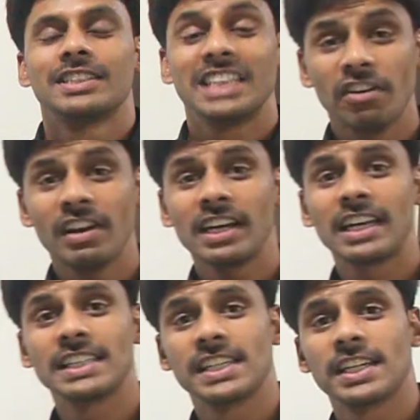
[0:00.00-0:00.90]
Servlet
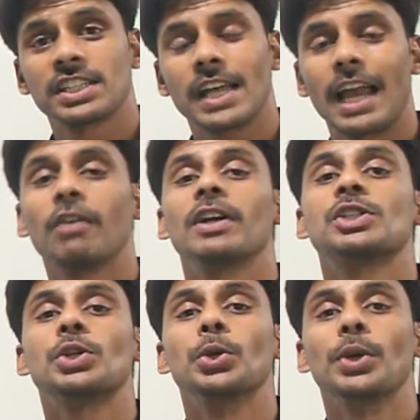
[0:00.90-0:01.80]
listeners allow us to do